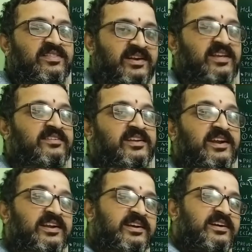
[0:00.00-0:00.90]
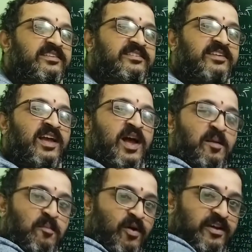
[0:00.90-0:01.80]
That is, it turns
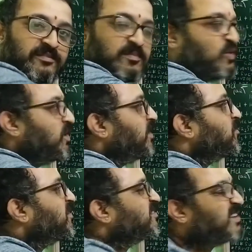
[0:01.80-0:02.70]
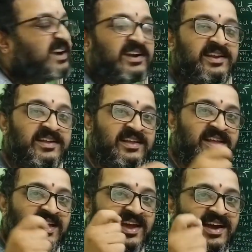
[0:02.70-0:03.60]
moist blue litmus red,
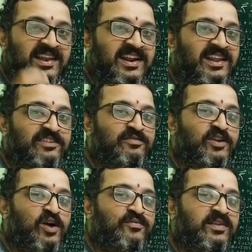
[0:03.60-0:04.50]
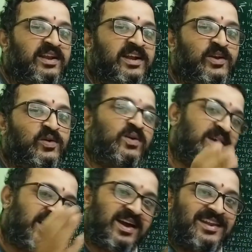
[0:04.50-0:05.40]
colorless phenolphthalein to
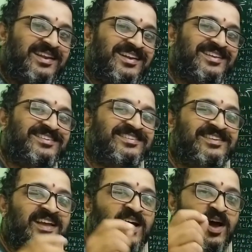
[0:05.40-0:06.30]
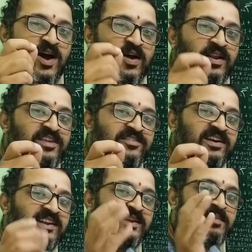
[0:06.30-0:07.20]
colorless orange
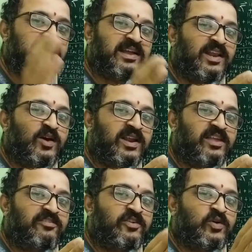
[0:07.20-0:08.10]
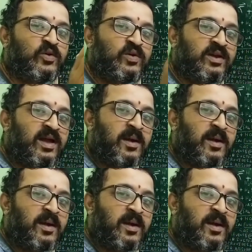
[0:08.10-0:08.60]
color methyl orange to